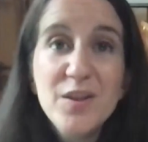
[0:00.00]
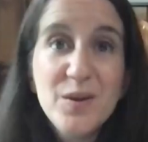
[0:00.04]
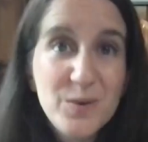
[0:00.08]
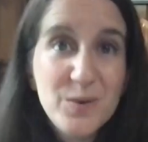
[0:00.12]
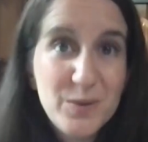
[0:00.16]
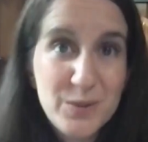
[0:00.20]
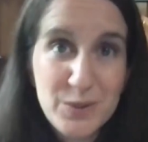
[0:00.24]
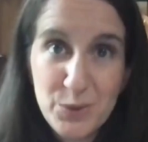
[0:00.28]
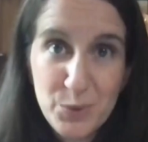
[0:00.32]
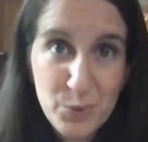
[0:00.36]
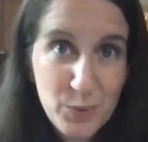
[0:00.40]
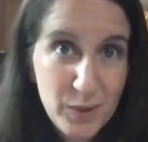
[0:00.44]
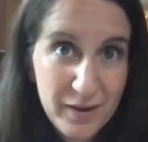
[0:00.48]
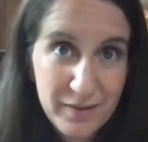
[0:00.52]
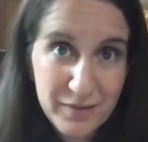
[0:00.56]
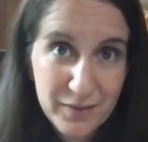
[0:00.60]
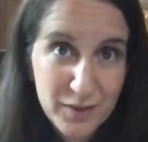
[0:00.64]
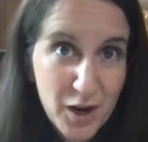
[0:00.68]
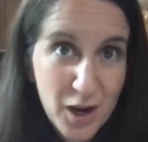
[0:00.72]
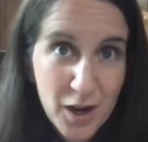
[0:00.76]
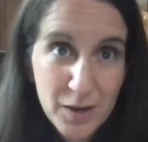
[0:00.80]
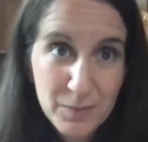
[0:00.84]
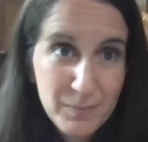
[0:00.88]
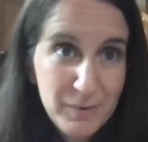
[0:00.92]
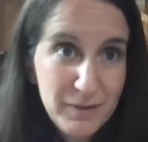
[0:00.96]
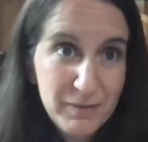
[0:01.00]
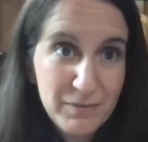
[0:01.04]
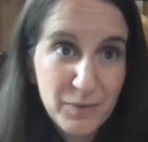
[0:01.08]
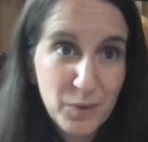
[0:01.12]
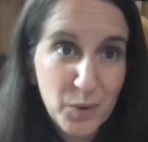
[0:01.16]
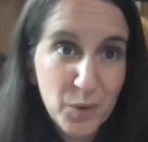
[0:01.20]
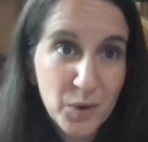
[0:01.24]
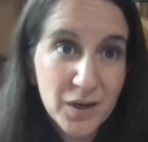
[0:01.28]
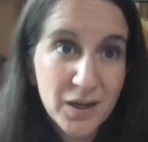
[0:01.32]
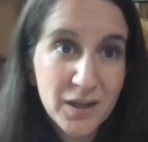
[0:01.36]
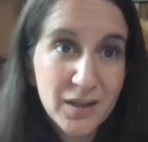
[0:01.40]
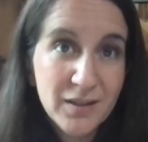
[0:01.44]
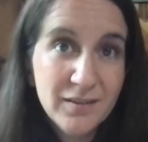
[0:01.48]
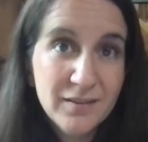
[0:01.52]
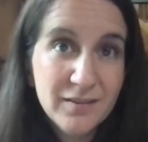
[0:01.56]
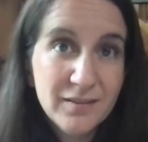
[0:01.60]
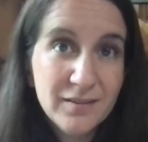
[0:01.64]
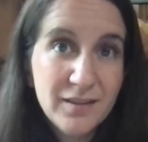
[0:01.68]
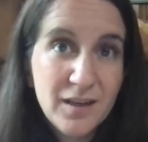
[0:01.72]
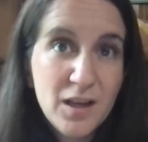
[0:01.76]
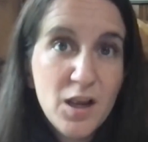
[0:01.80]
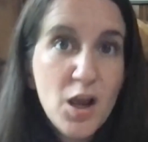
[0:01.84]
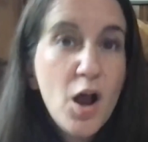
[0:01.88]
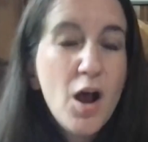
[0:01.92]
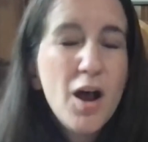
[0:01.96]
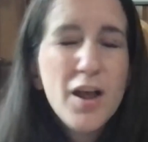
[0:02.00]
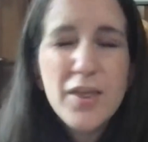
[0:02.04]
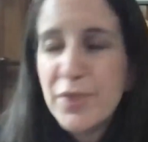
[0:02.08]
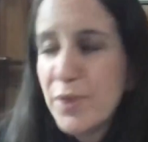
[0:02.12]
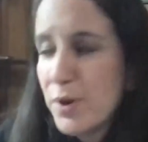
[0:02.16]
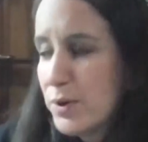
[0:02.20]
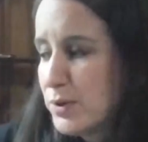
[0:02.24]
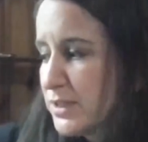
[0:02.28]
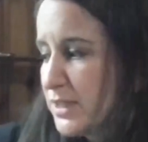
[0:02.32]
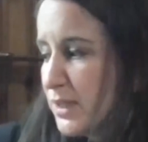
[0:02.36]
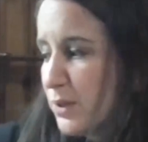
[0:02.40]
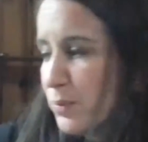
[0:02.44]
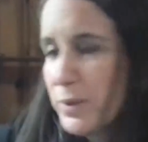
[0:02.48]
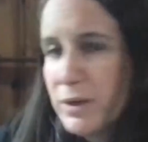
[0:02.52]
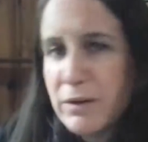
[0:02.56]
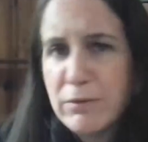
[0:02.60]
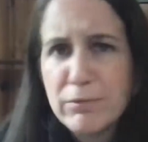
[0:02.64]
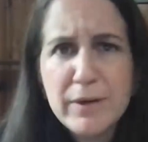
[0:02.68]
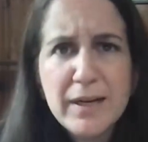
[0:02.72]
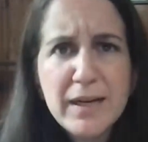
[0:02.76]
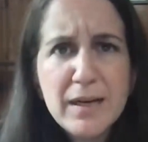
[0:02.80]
those that we read about in Scripture, those from our